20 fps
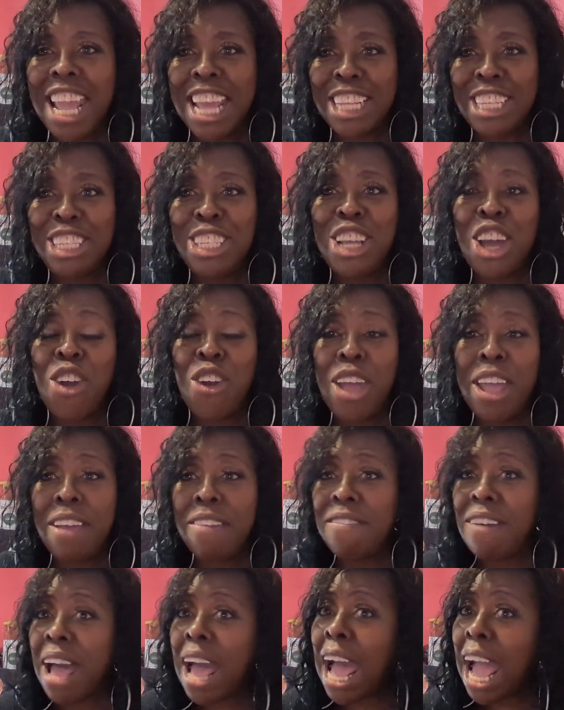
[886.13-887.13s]
Yes, so
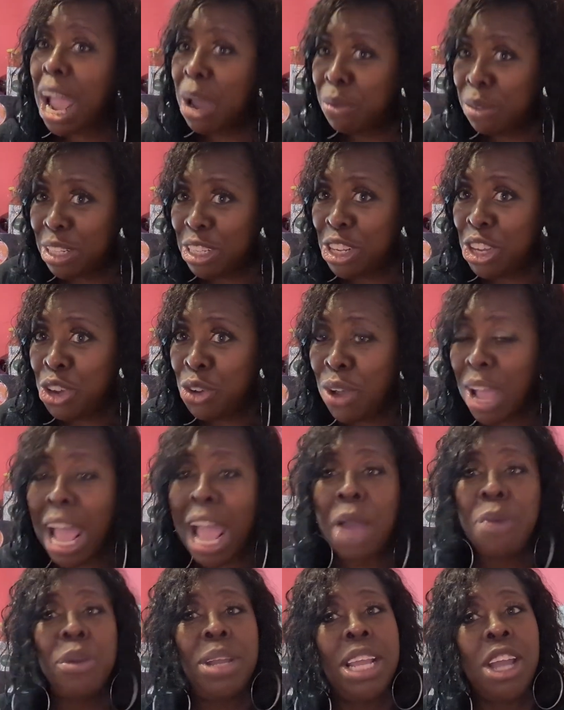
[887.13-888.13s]
if I was
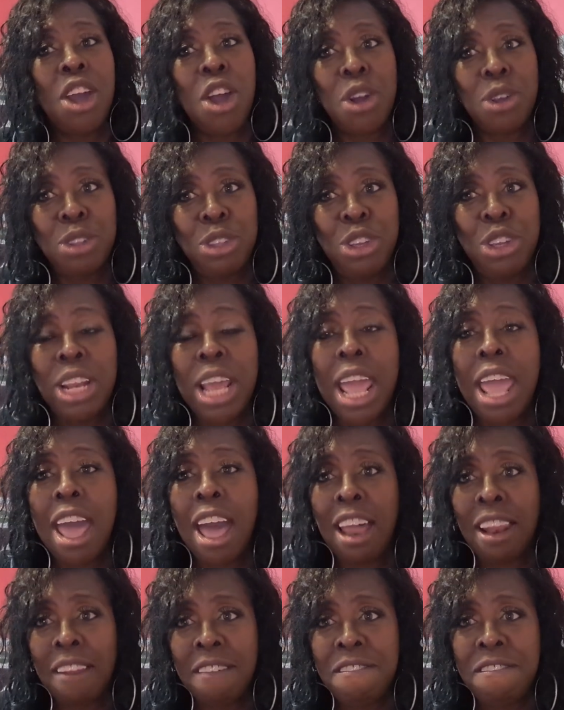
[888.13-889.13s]
you, I would go to
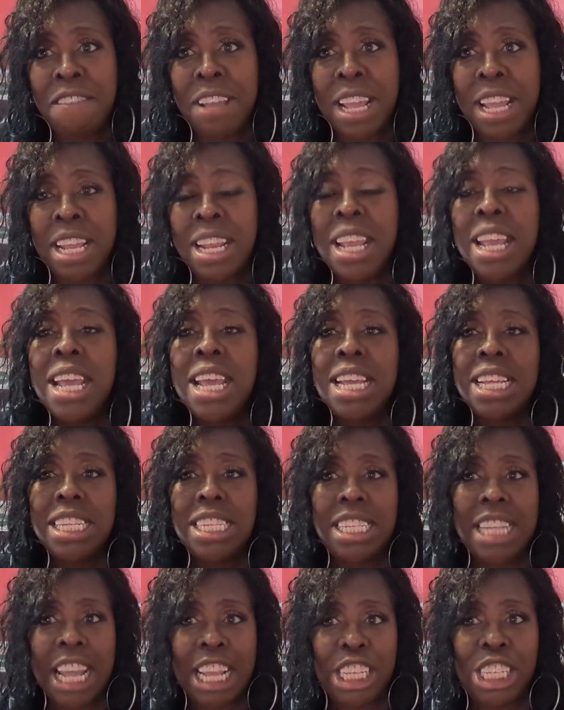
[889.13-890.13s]
the elephant
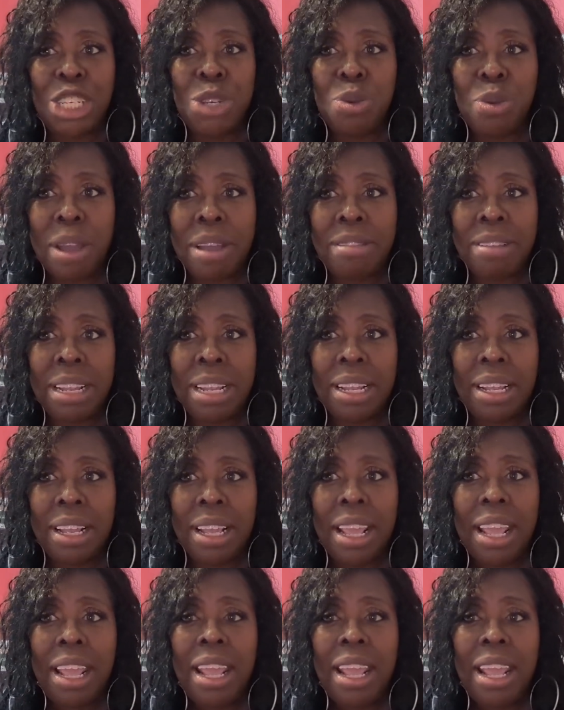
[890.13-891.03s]
sanctuary.